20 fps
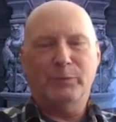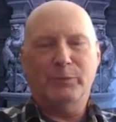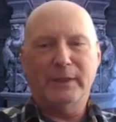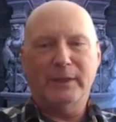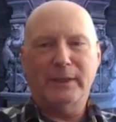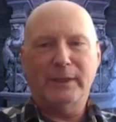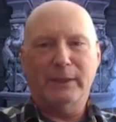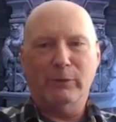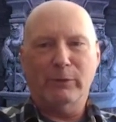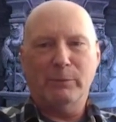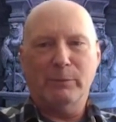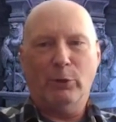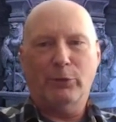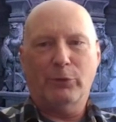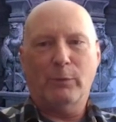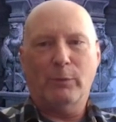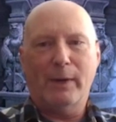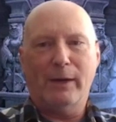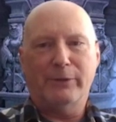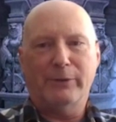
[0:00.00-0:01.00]
and, then we both
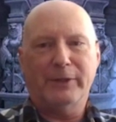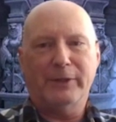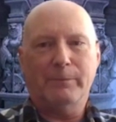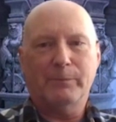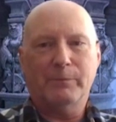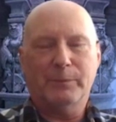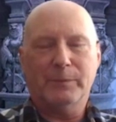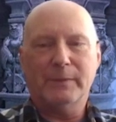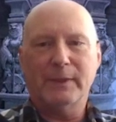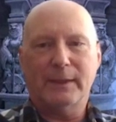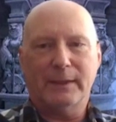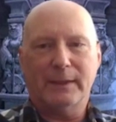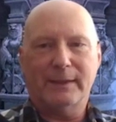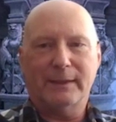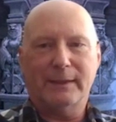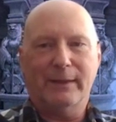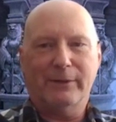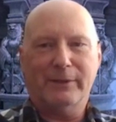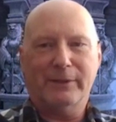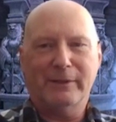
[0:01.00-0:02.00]
wound up uh,
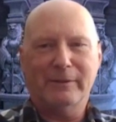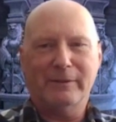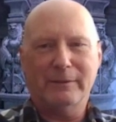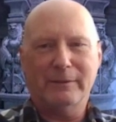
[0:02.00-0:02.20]
out here